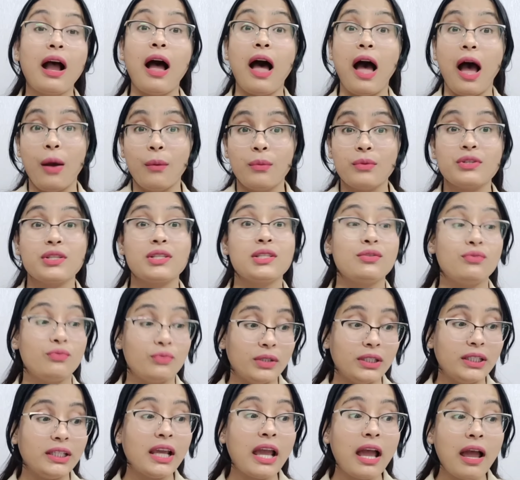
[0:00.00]
I was
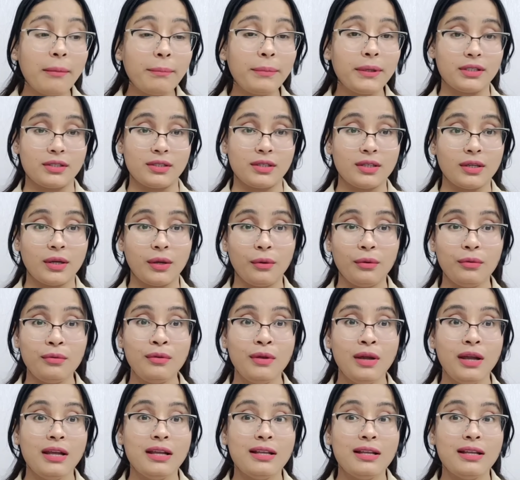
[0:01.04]
really happy to know.